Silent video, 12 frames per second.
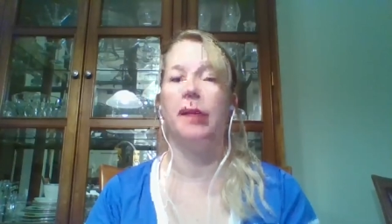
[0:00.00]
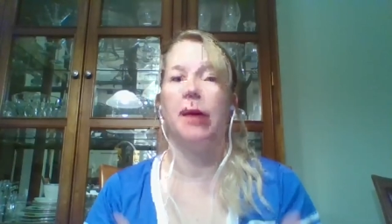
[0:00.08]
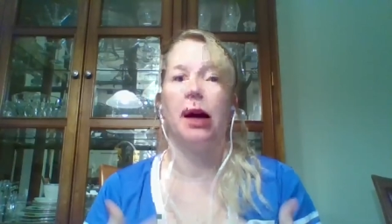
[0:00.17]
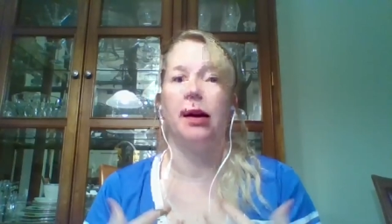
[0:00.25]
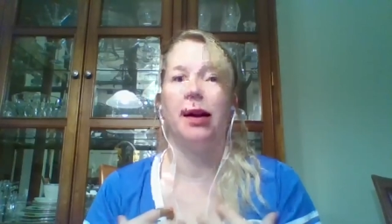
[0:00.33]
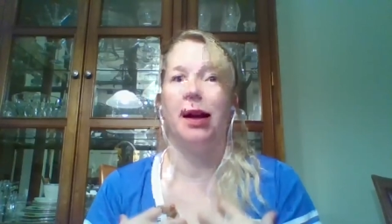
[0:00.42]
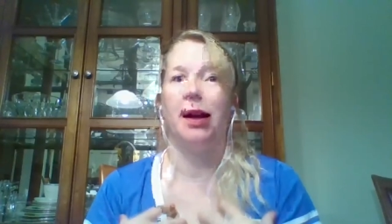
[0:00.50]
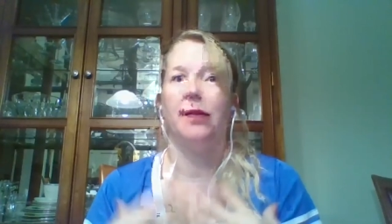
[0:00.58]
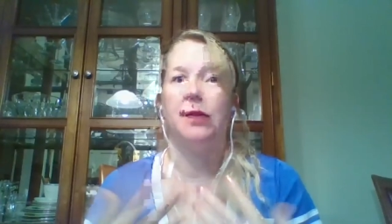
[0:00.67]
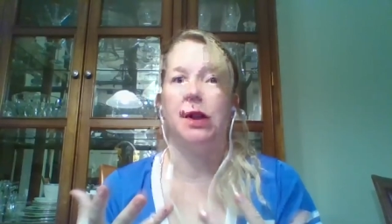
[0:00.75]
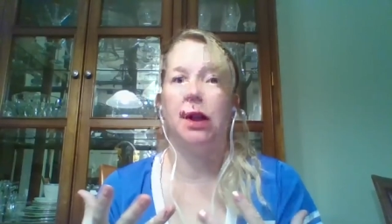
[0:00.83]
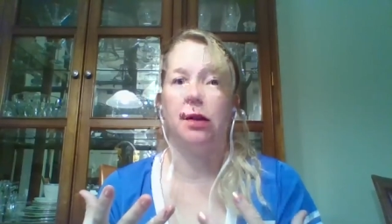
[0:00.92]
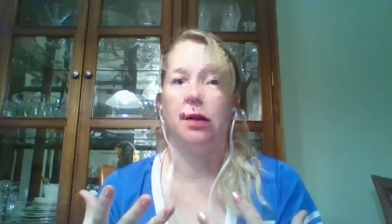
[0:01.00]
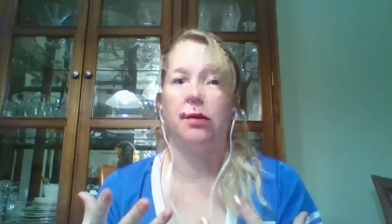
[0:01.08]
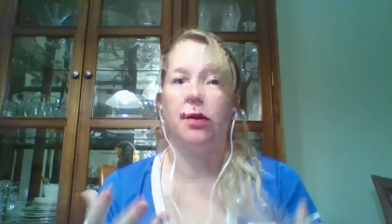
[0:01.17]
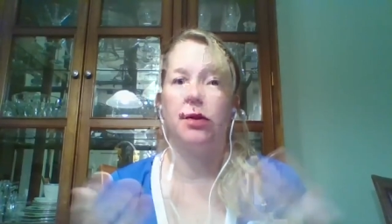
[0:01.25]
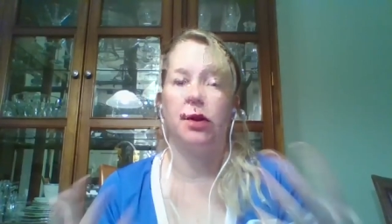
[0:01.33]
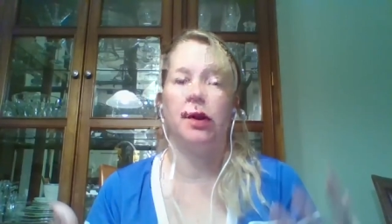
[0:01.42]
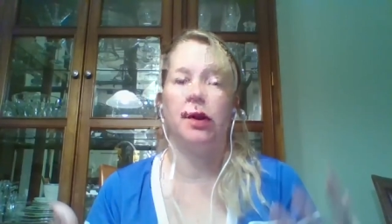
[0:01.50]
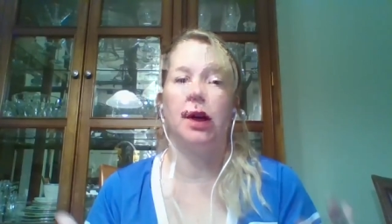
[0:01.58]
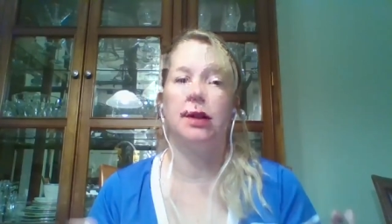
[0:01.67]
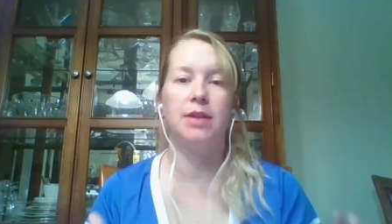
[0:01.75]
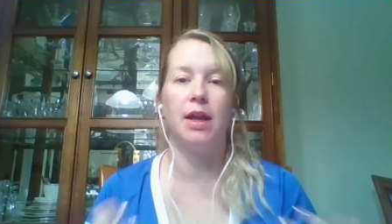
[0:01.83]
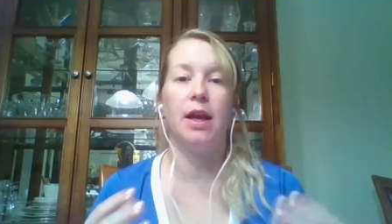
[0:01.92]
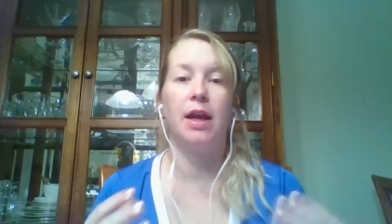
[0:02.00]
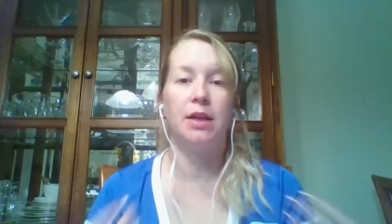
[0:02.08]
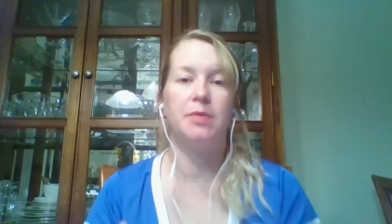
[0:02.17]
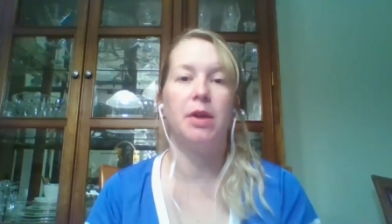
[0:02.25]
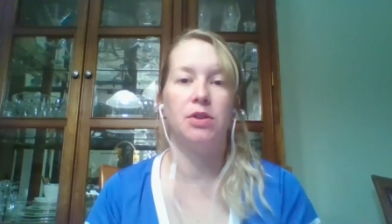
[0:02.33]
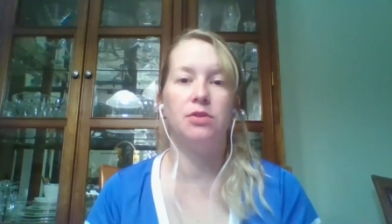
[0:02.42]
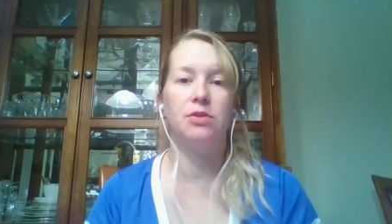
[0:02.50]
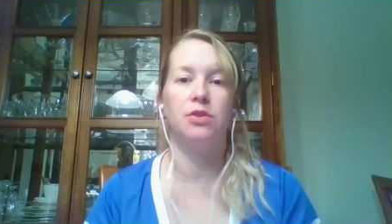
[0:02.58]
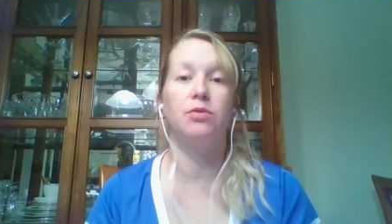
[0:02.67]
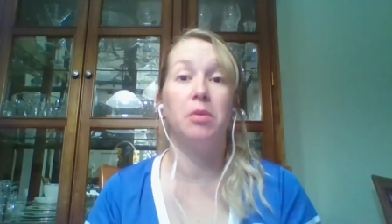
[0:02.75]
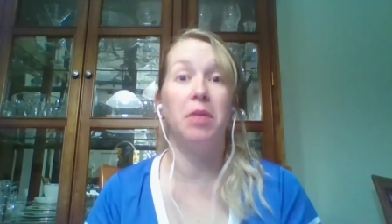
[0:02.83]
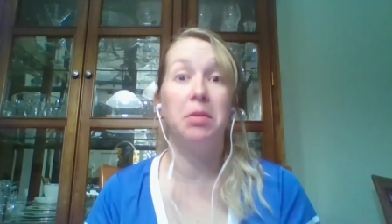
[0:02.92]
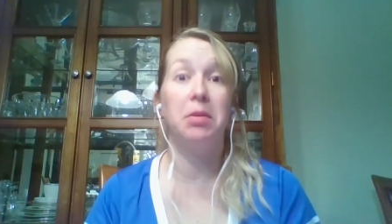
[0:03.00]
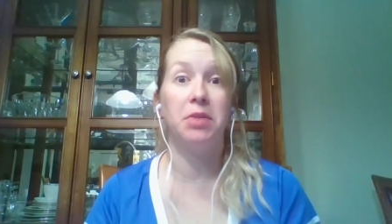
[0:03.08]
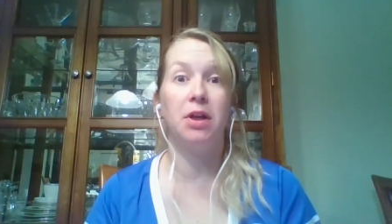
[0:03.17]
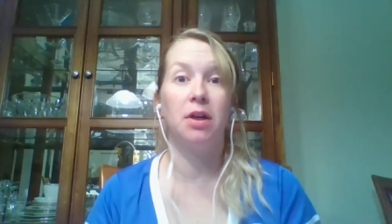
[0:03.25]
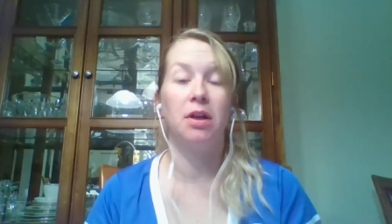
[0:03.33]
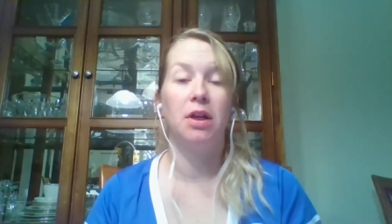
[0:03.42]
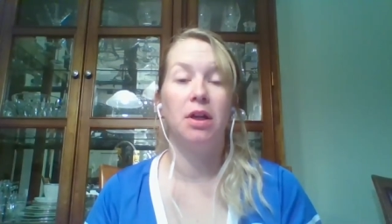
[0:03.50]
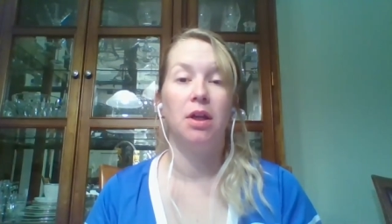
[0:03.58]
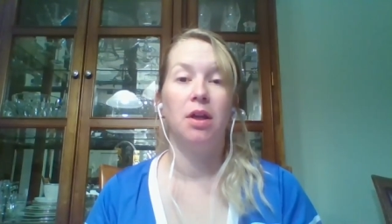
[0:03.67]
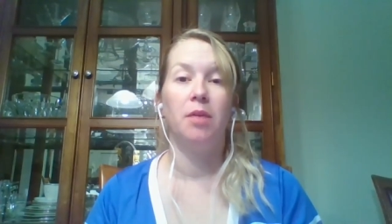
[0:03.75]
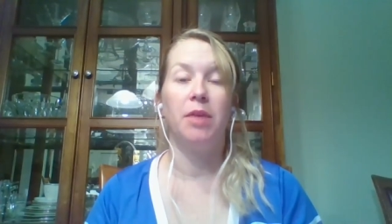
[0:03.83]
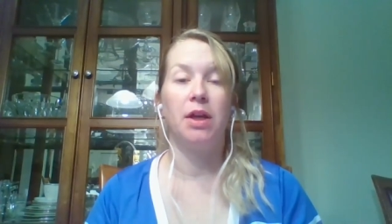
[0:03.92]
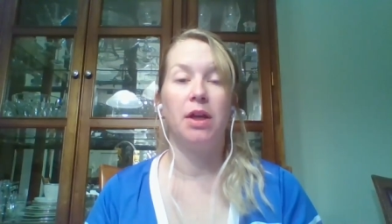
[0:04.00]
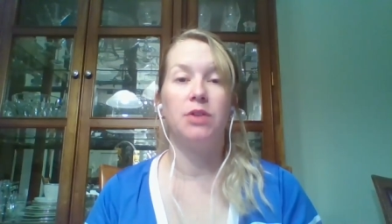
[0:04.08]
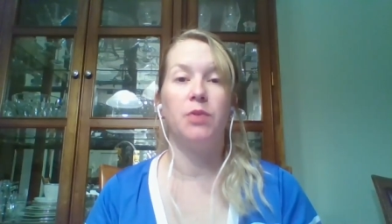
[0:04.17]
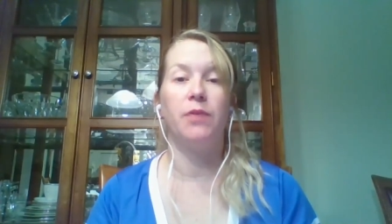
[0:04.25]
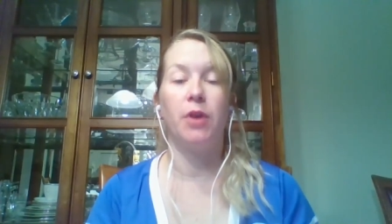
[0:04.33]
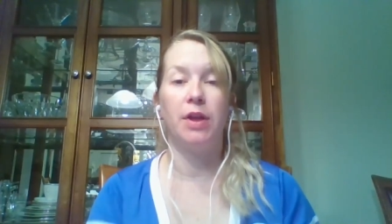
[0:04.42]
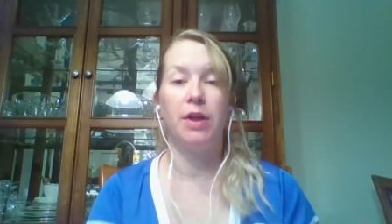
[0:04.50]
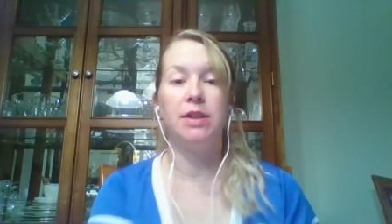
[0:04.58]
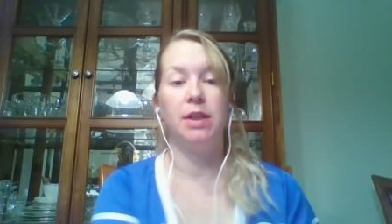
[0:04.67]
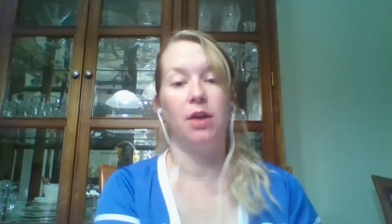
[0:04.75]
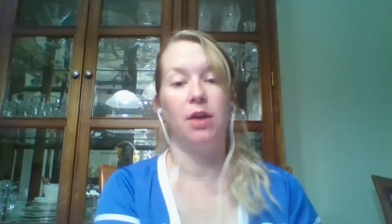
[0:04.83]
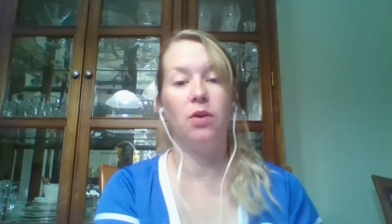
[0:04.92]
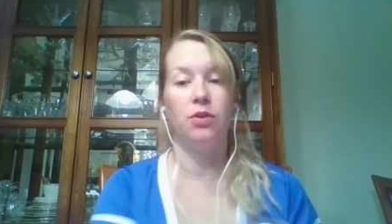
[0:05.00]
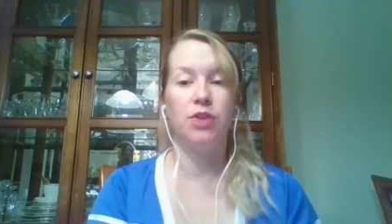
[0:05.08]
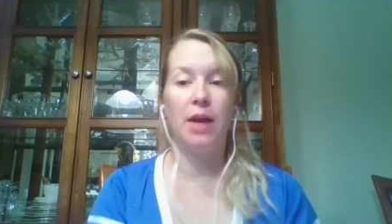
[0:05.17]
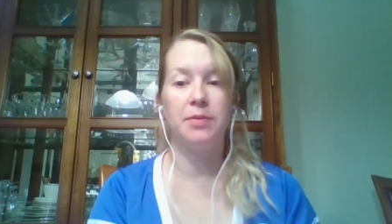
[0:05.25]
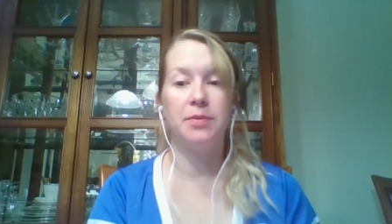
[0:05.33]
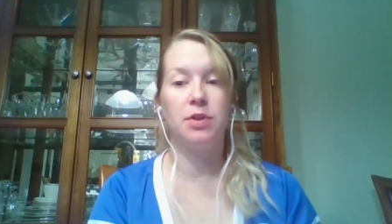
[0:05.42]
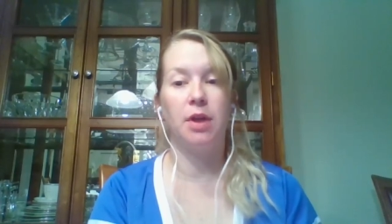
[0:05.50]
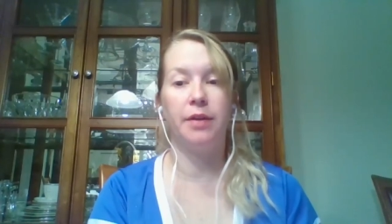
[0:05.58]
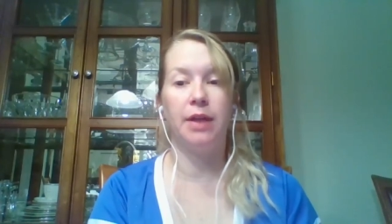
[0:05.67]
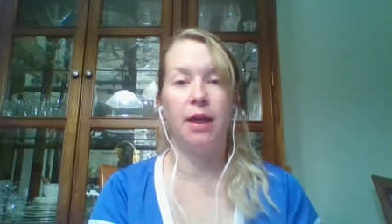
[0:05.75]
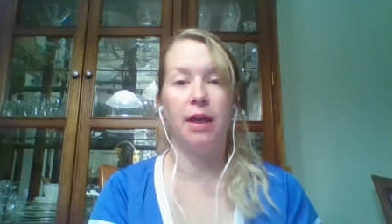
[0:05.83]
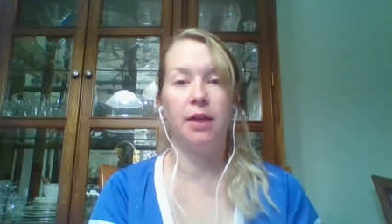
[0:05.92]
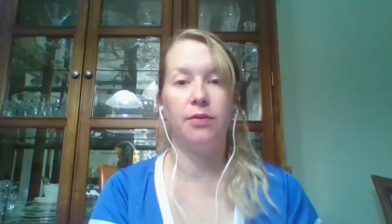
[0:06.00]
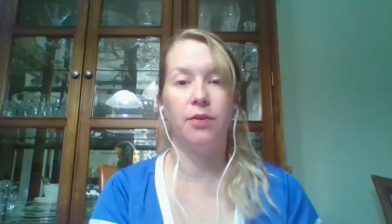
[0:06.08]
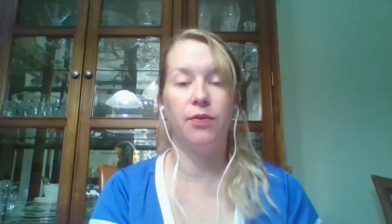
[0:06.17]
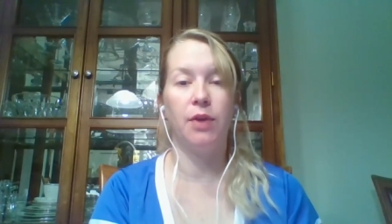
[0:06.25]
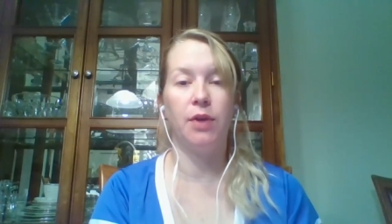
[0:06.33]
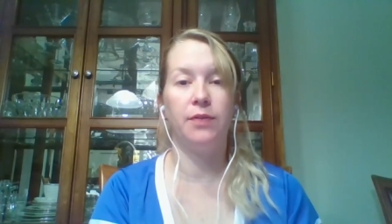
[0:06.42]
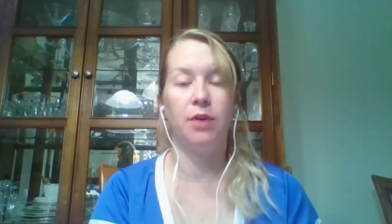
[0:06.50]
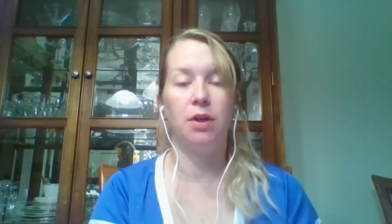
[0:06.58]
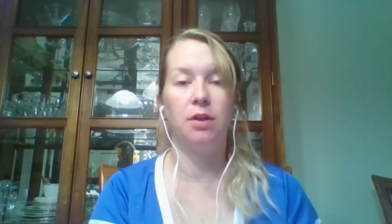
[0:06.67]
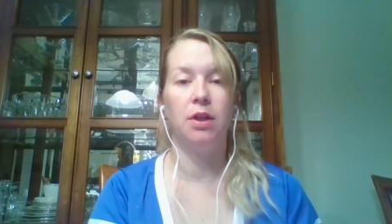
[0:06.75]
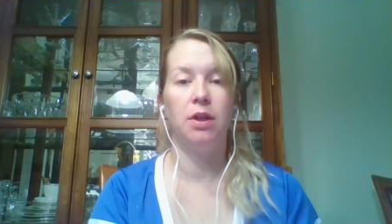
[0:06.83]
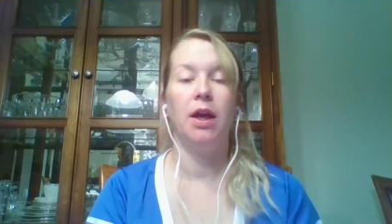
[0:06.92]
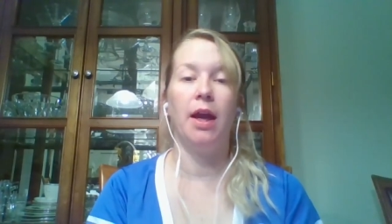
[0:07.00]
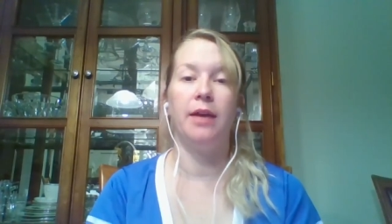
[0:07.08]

not going to give to you. Those are things that I expect you to remember because we've already did a whole chapter on that for free fall,